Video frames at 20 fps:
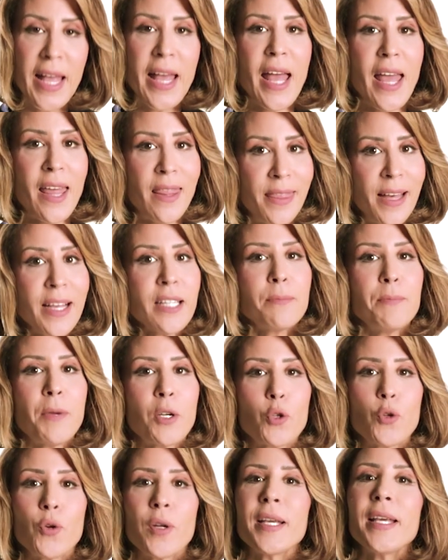And that
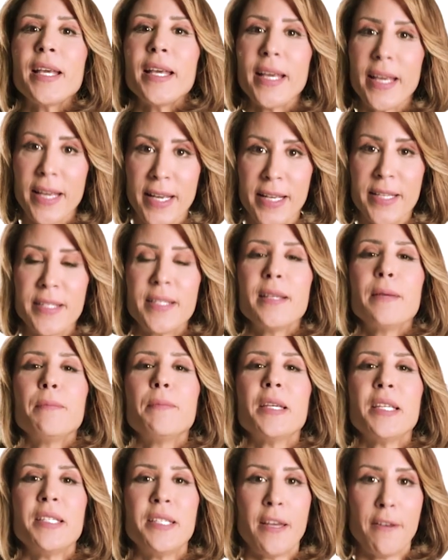metric is
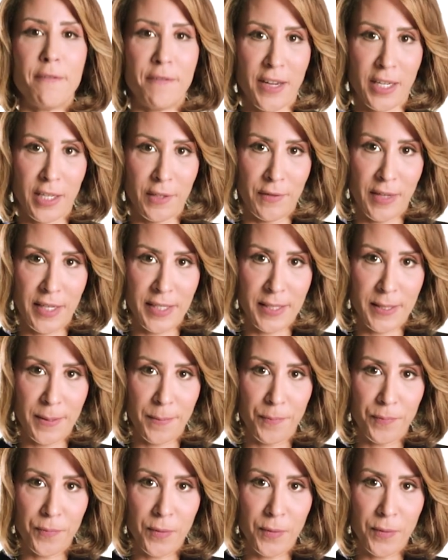media effectiveness.